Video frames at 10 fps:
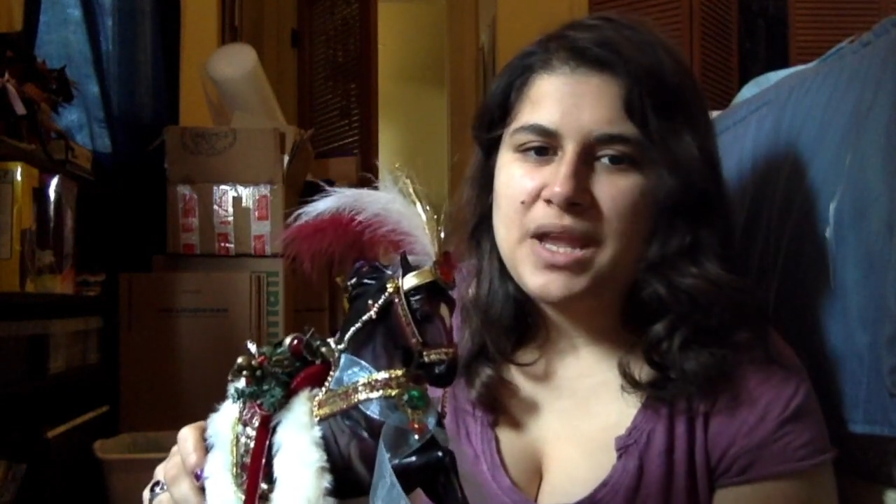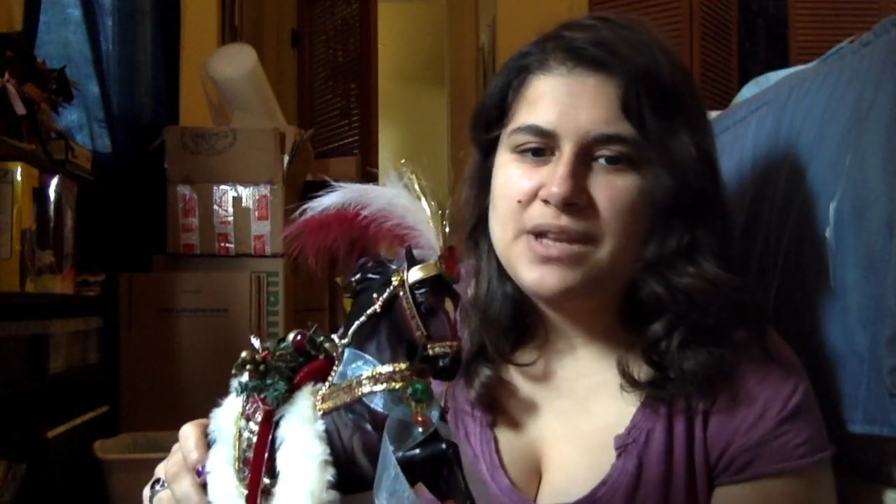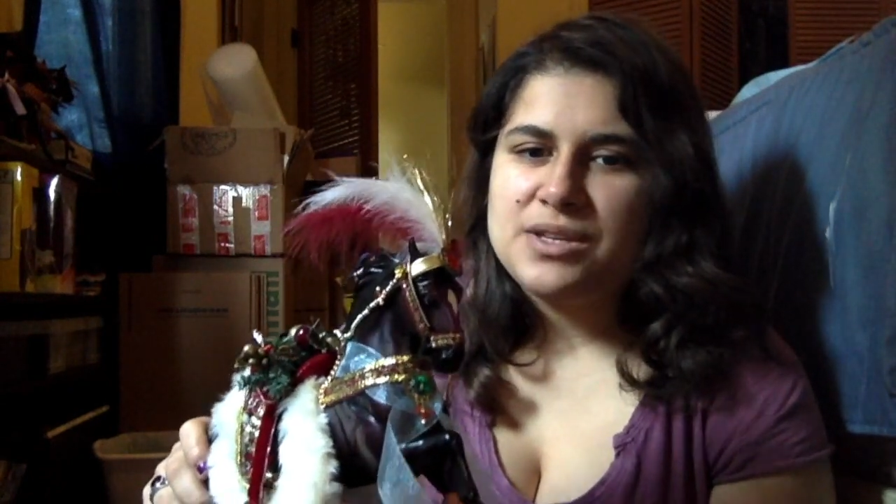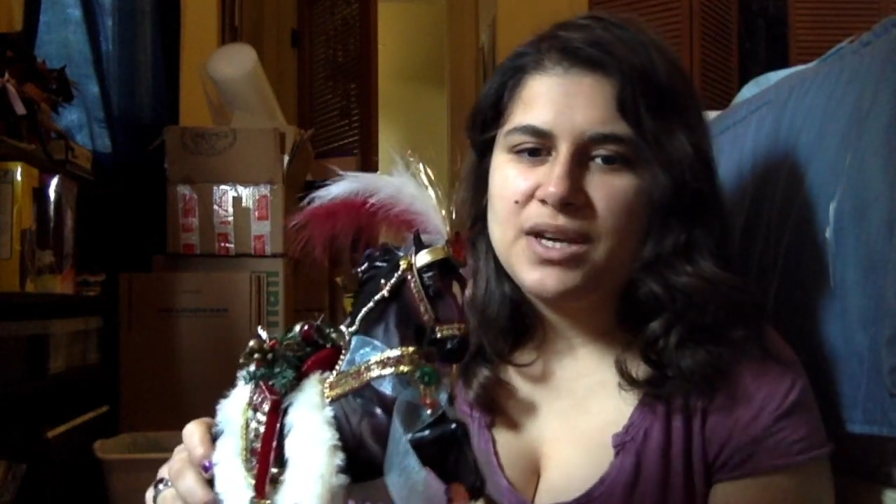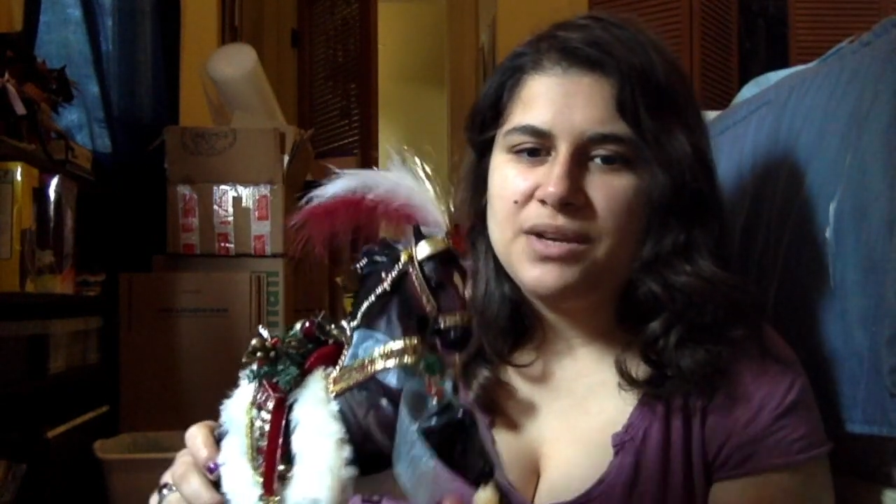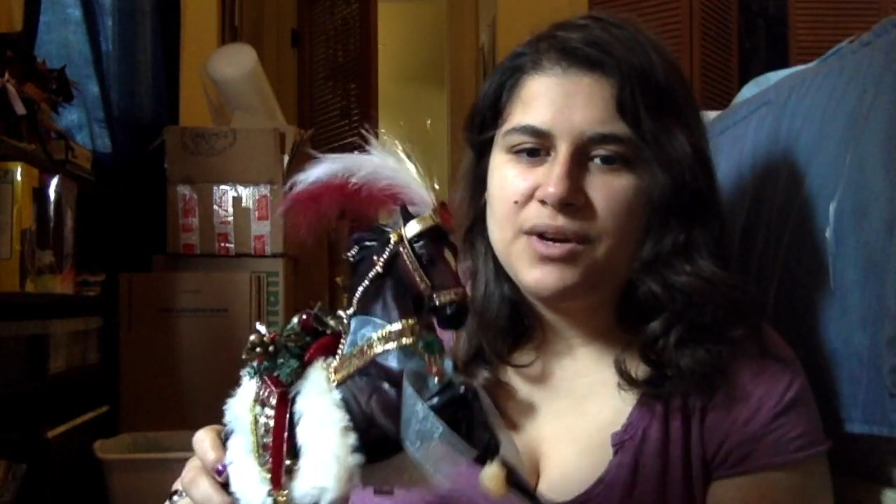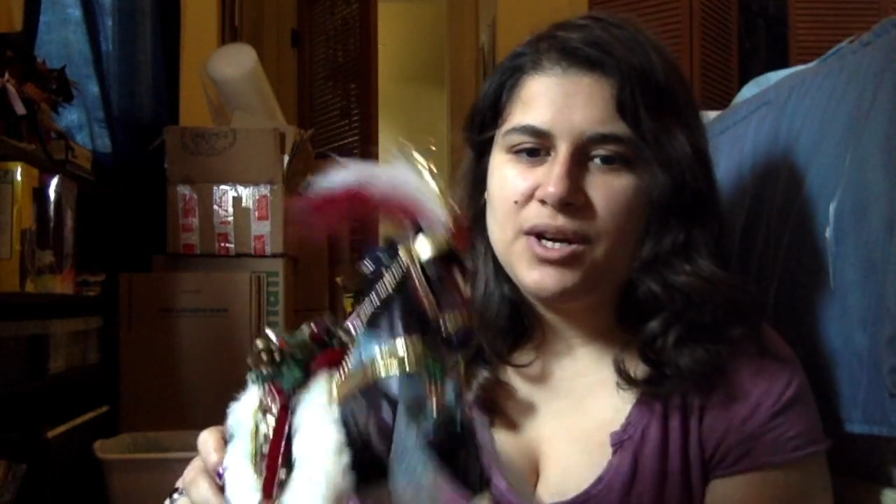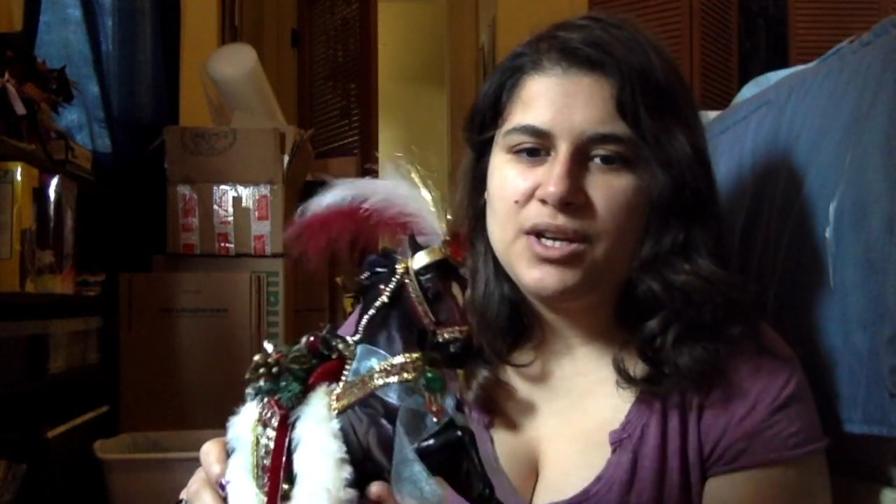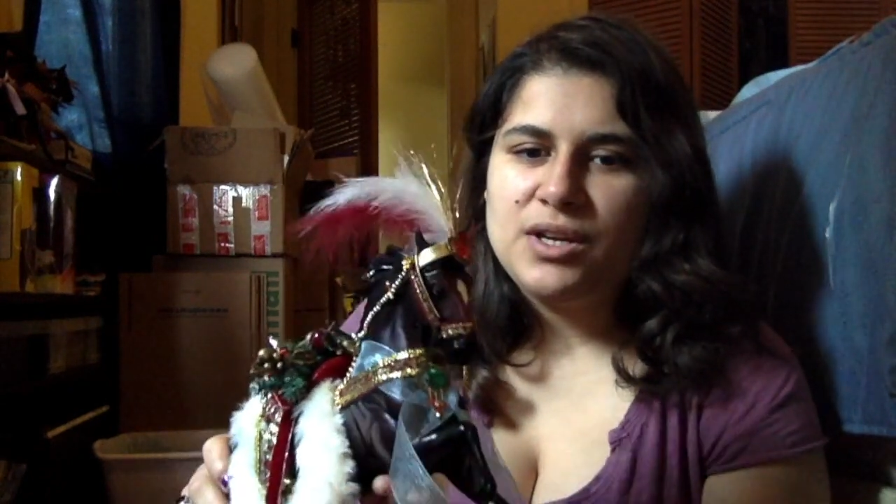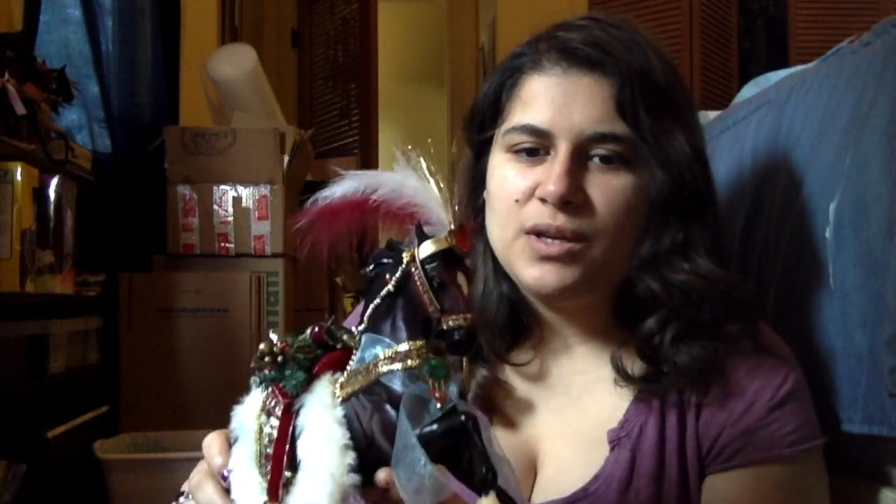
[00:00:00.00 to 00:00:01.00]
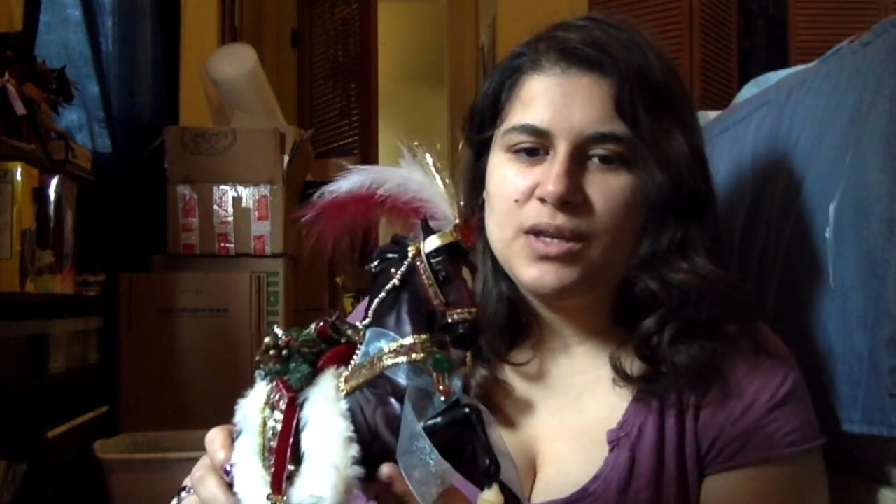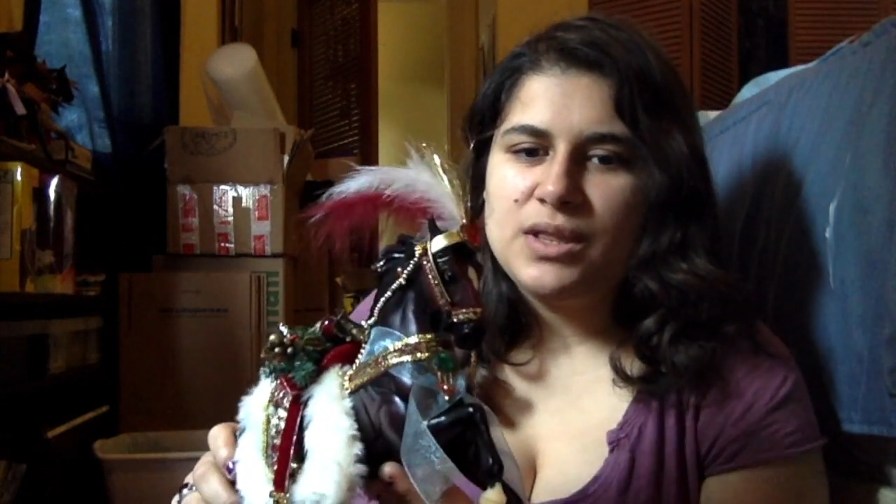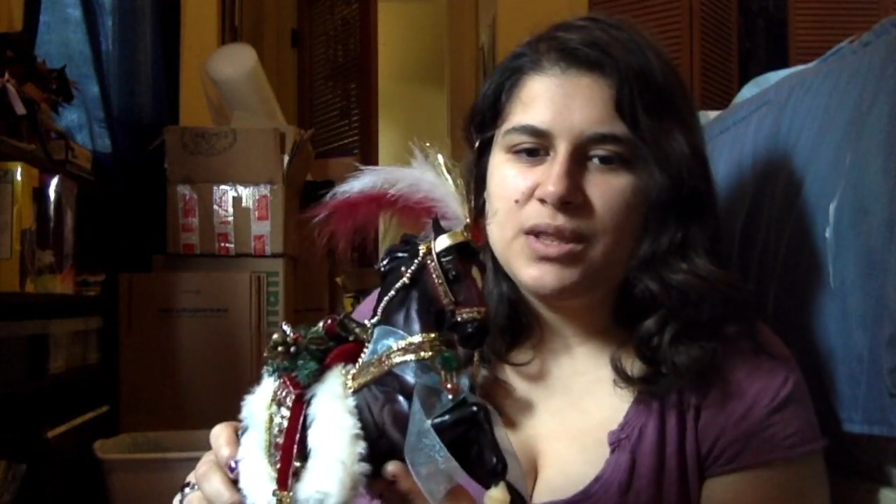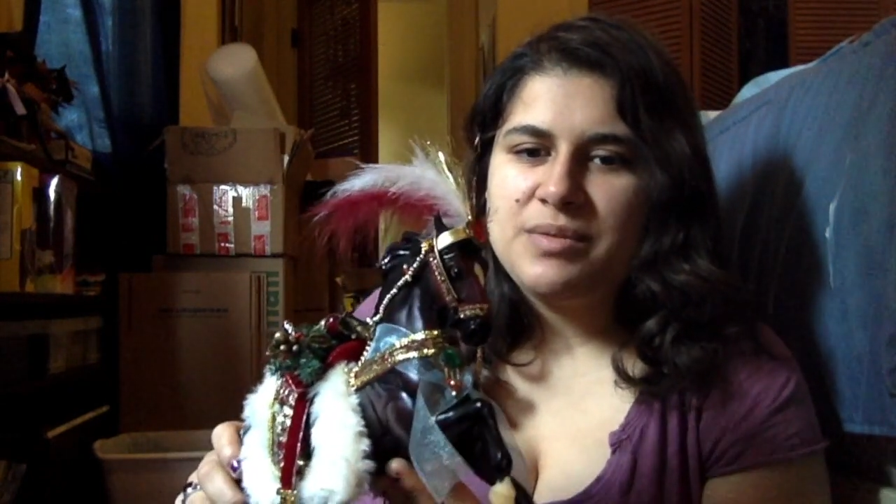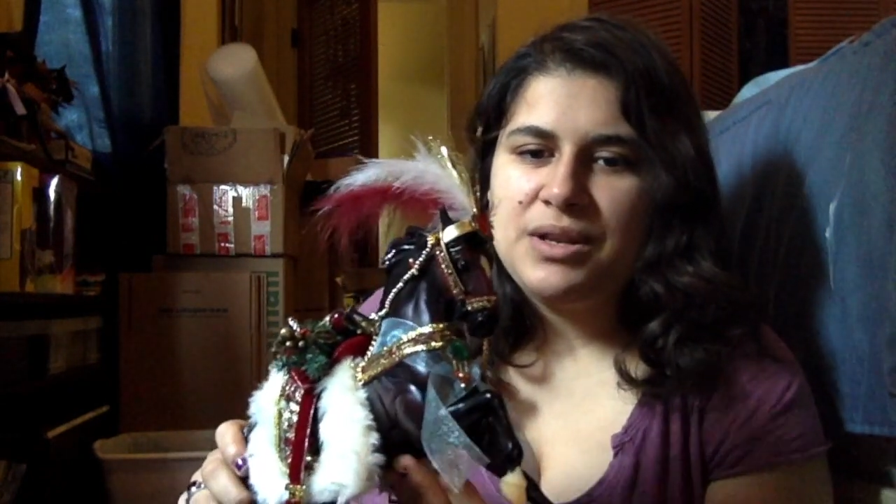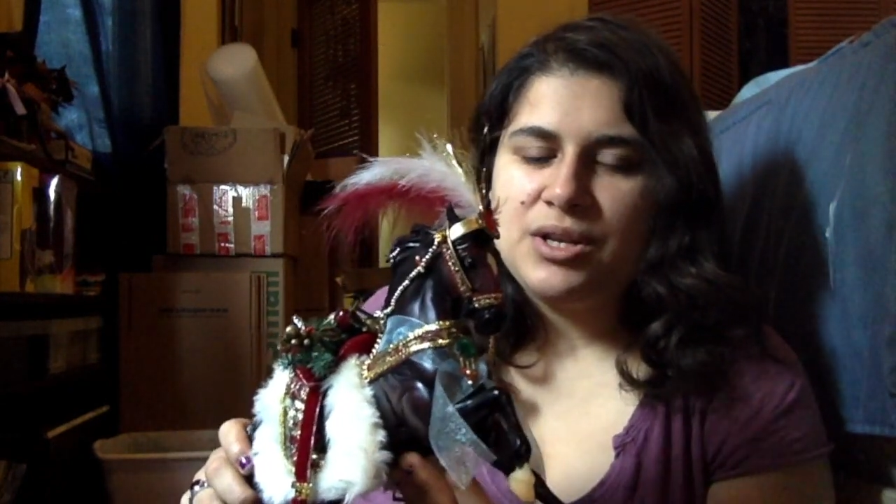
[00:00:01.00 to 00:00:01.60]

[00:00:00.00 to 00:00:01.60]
It's kind of hard. I mean,